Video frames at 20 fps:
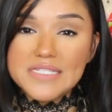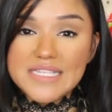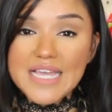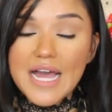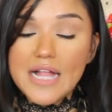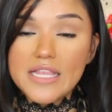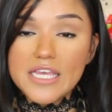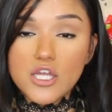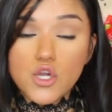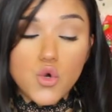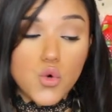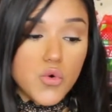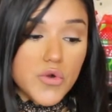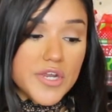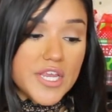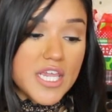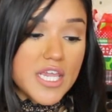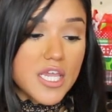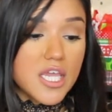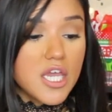metallic
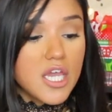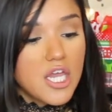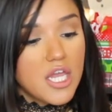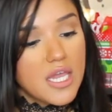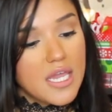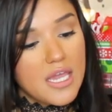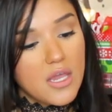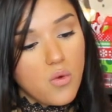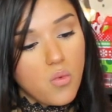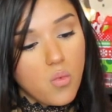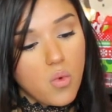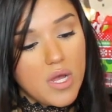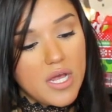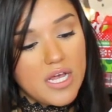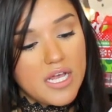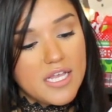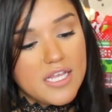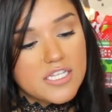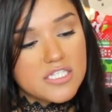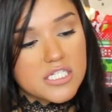cording. It
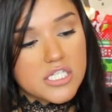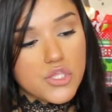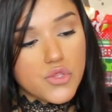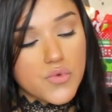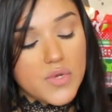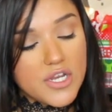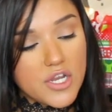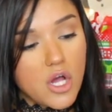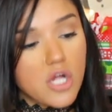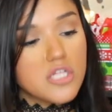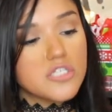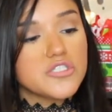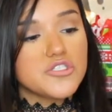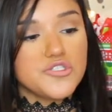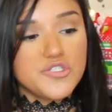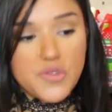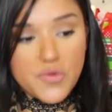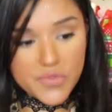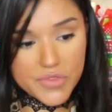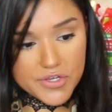was
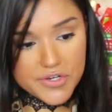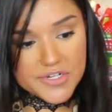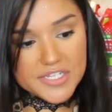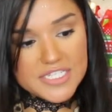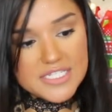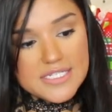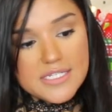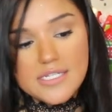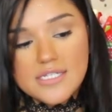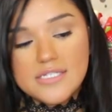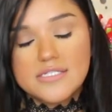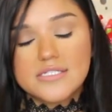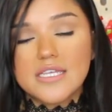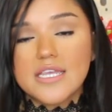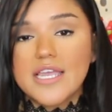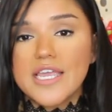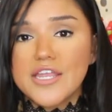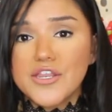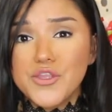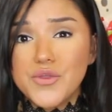$3, so 30 cents,
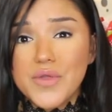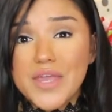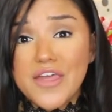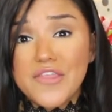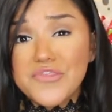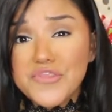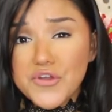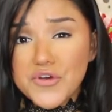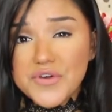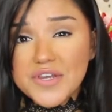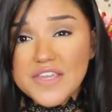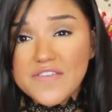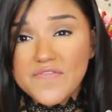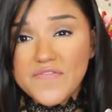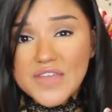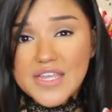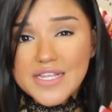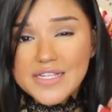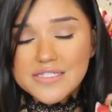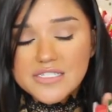and you get 30
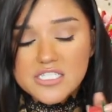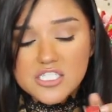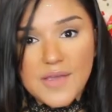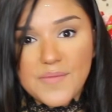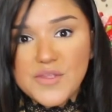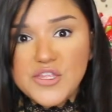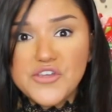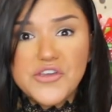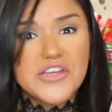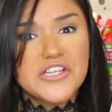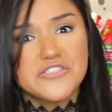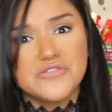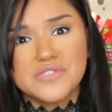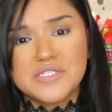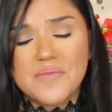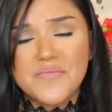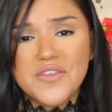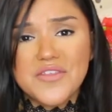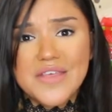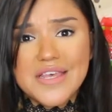feet. I mean, you could do
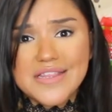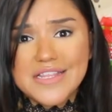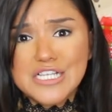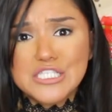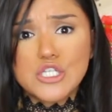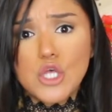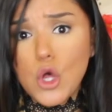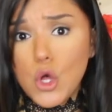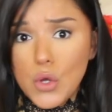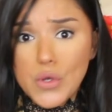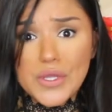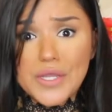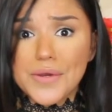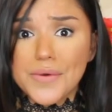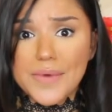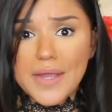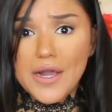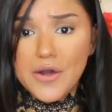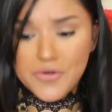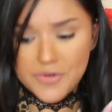something like this all
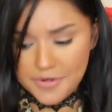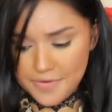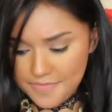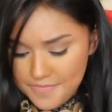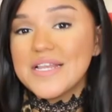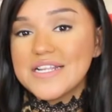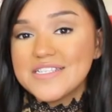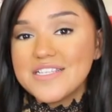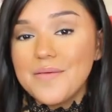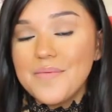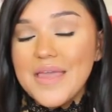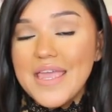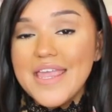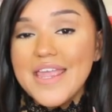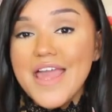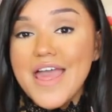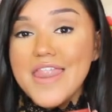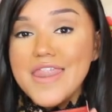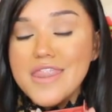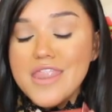year round. Picked up
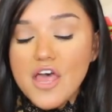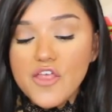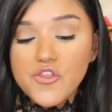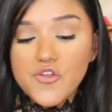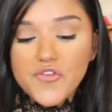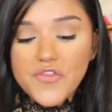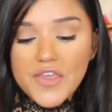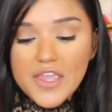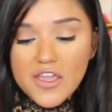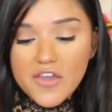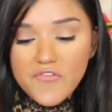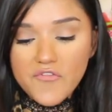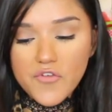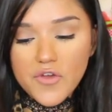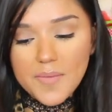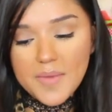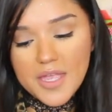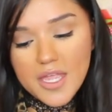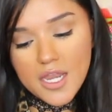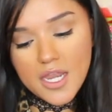a another thing of
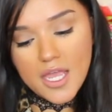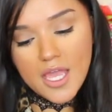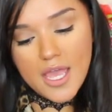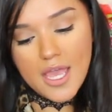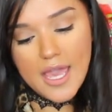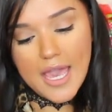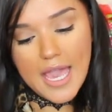ribbon,